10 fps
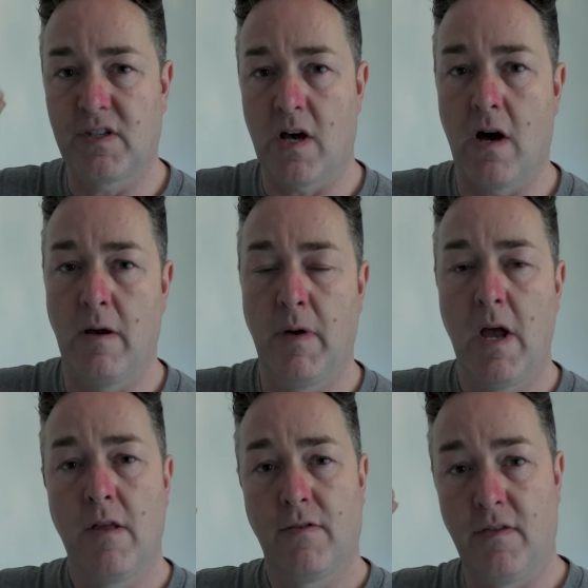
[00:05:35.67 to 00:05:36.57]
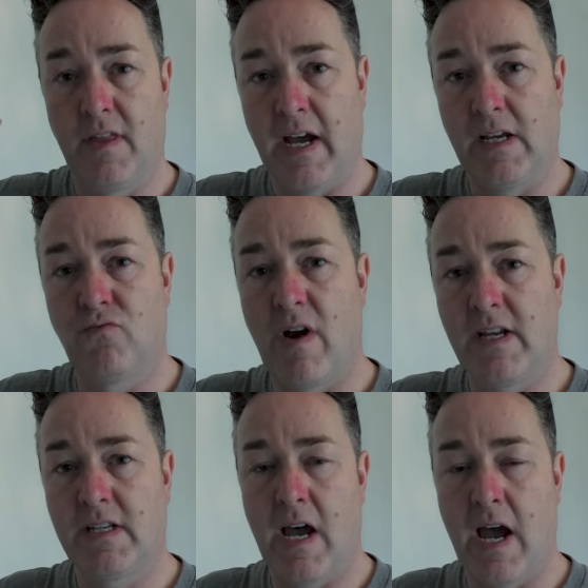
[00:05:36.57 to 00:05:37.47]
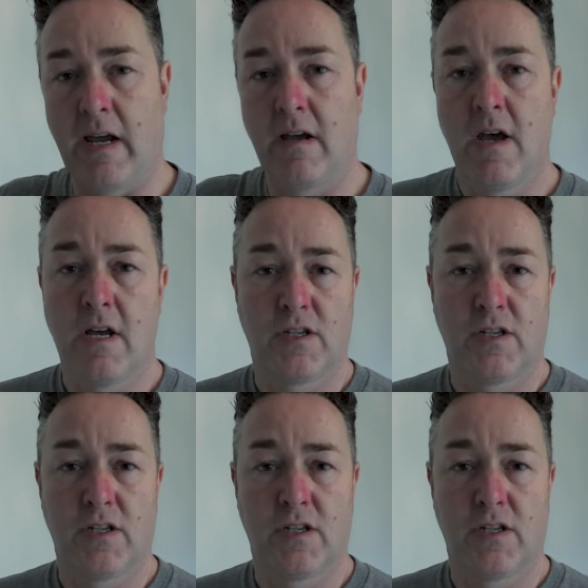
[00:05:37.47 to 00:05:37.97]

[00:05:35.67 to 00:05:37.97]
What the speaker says: time that that is ready to hang.